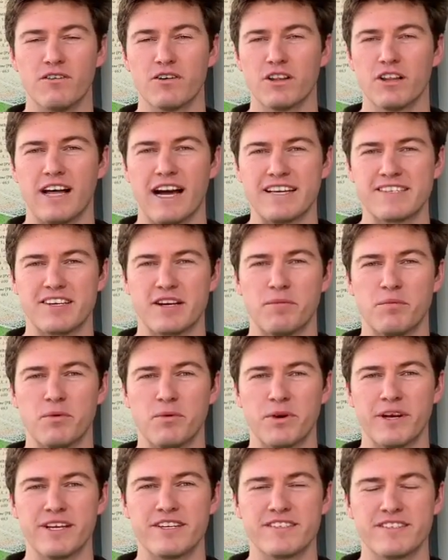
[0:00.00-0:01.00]
the last couple
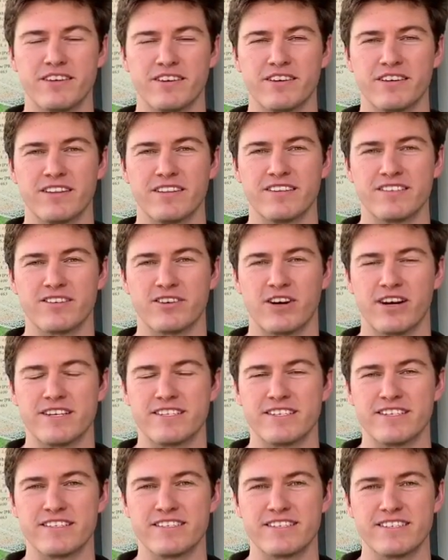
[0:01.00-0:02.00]
weeks during this
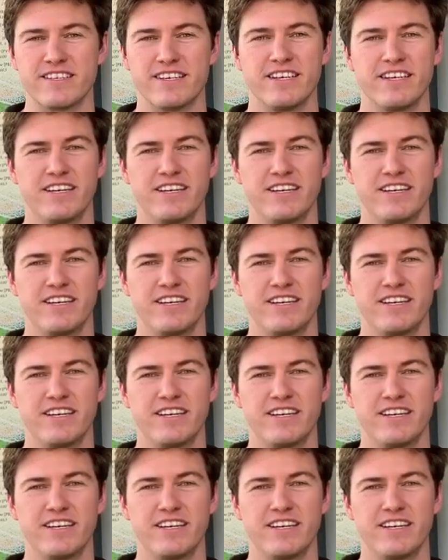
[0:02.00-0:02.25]
crisis.